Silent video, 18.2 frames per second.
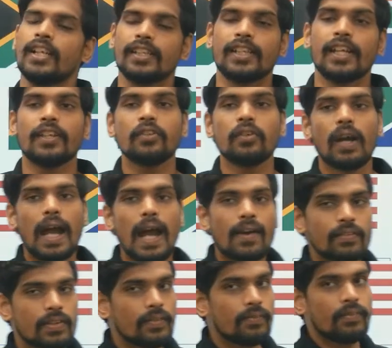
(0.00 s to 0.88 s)
Then you
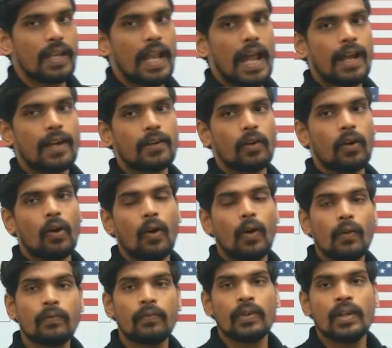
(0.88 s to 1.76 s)
have the flag
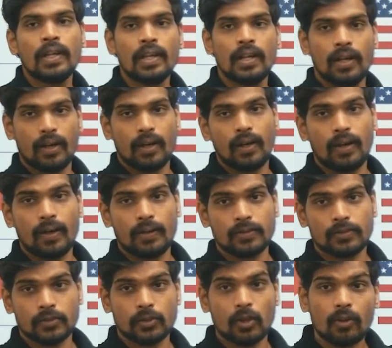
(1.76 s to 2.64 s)
of
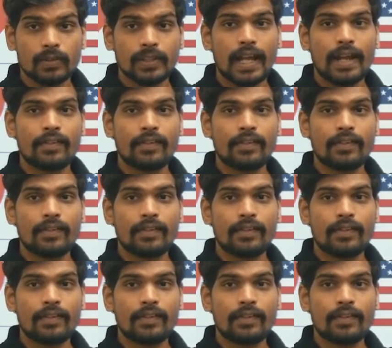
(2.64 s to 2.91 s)
South